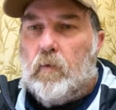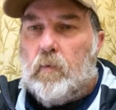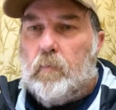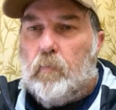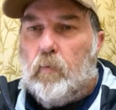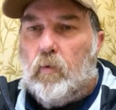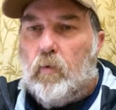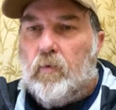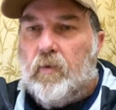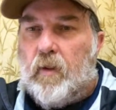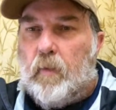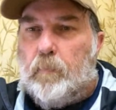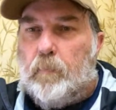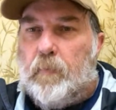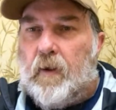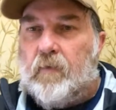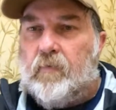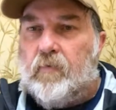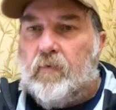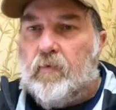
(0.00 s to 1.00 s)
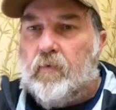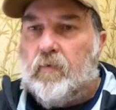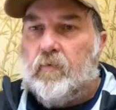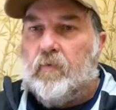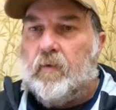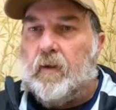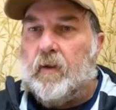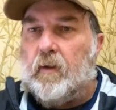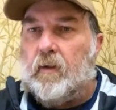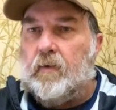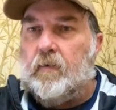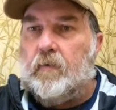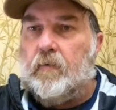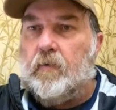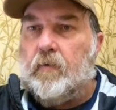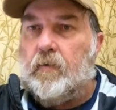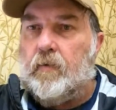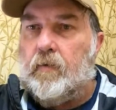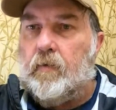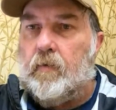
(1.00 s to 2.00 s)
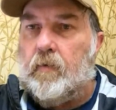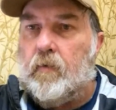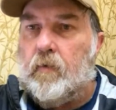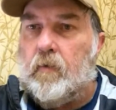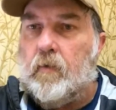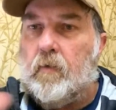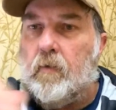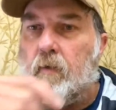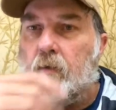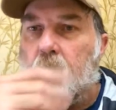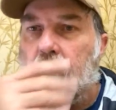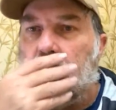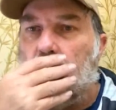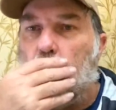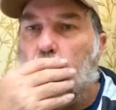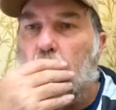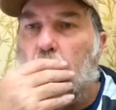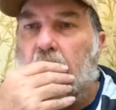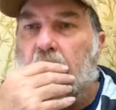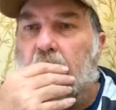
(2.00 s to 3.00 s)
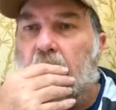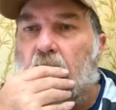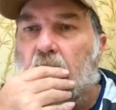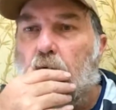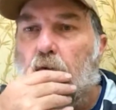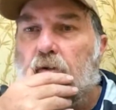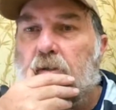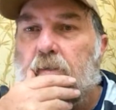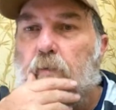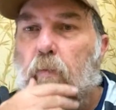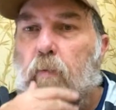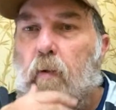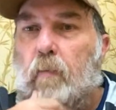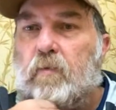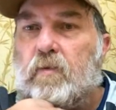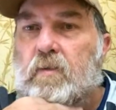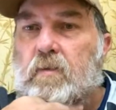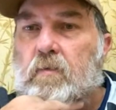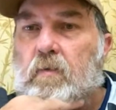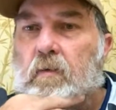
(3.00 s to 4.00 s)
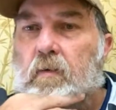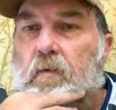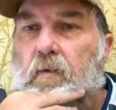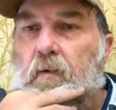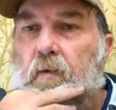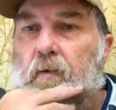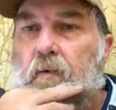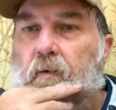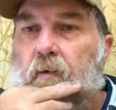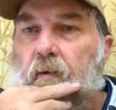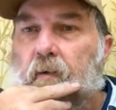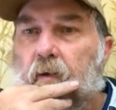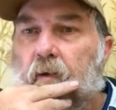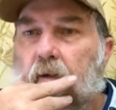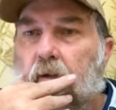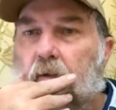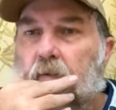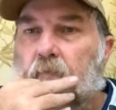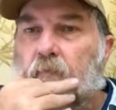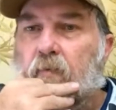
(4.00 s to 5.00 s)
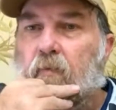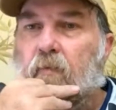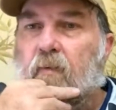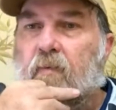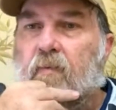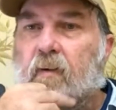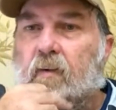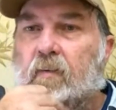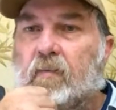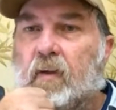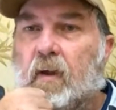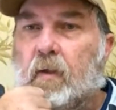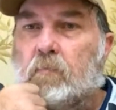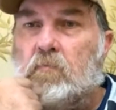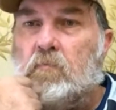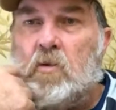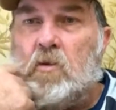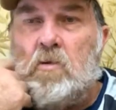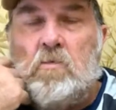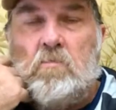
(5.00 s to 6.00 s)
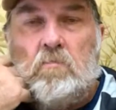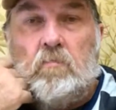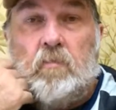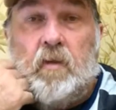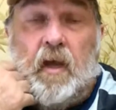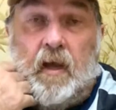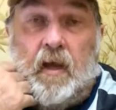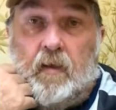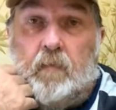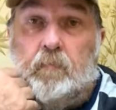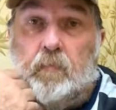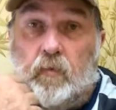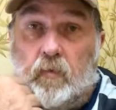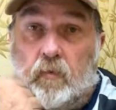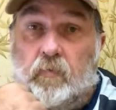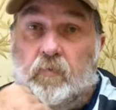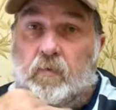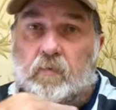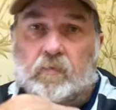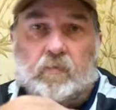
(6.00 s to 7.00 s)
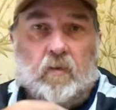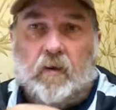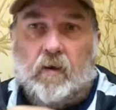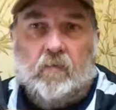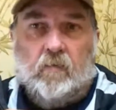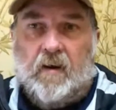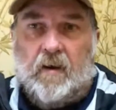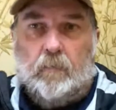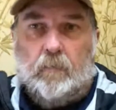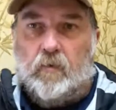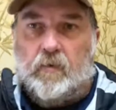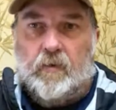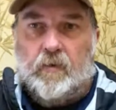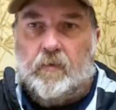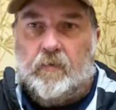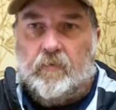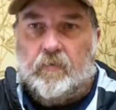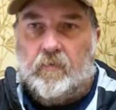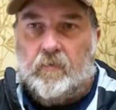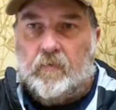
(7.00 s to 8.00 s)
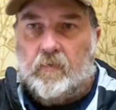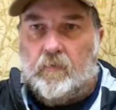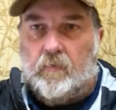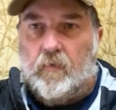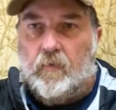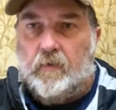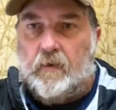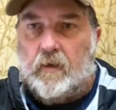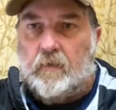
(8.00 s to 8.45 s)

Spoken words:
More than the pitch in New Zealand is the wind that caused more problems for the visiting team. Yeah, New Zealand's got incredible conditions. It's very